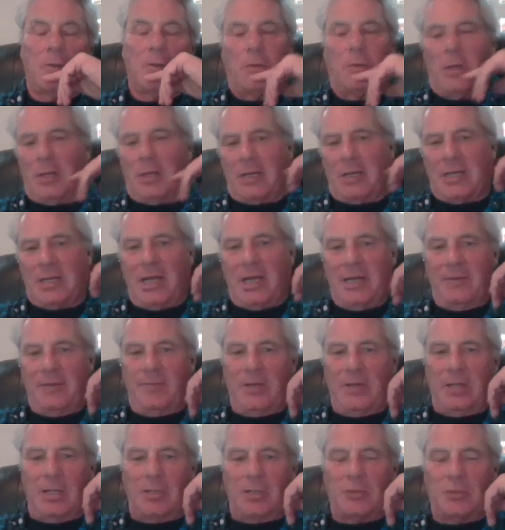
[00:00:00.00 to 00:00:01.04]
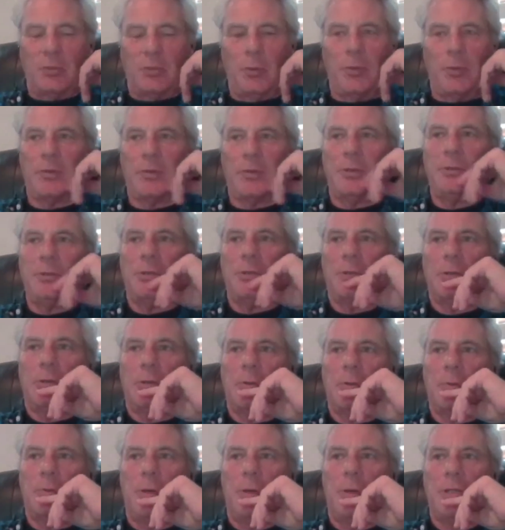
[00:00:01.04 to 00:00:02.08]
So, kind of a twist on
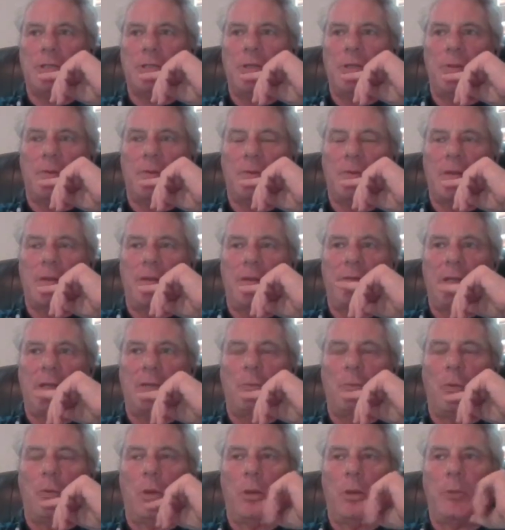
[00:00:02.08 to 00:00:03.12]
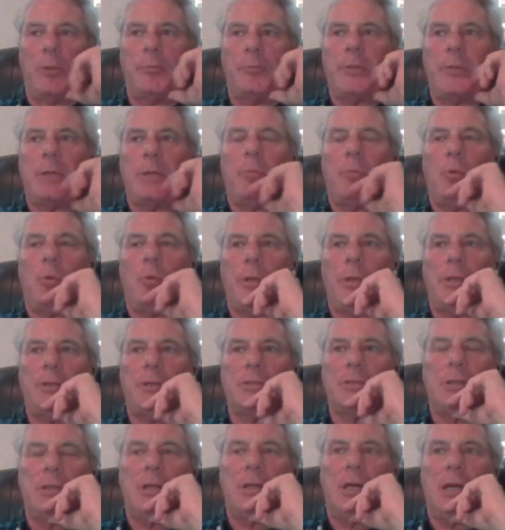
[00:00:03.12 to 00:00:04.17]
your question, Stephanie, will there be a point
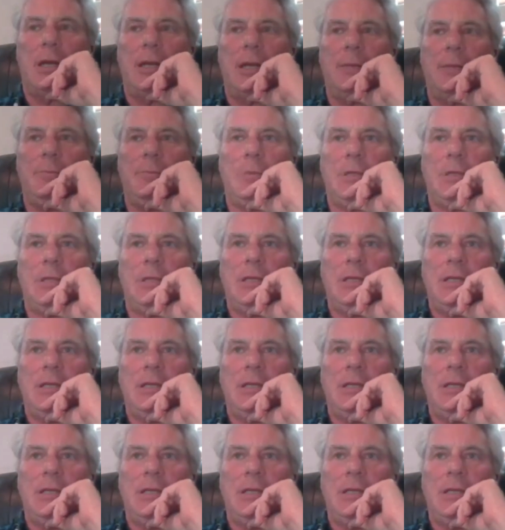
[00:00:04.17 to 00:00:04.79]
in time